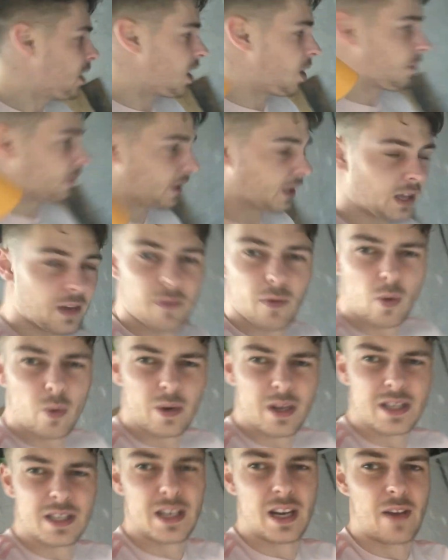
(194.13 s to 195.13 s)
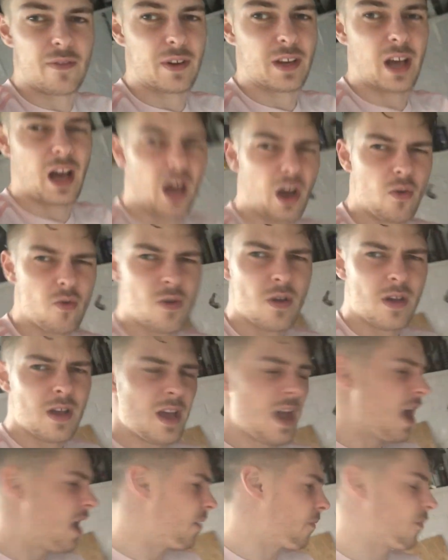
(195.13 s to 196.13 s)
and we're going to give all this another coat,
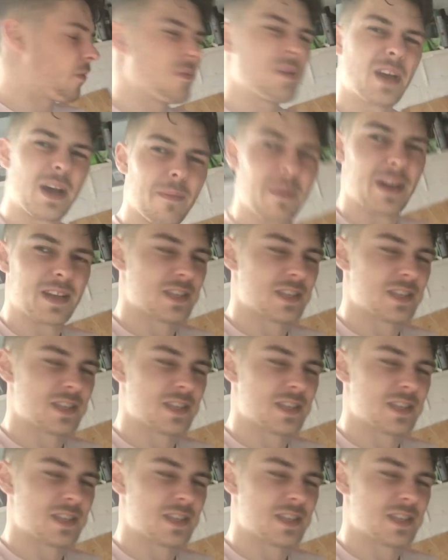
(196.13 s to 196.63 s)
and then when we come back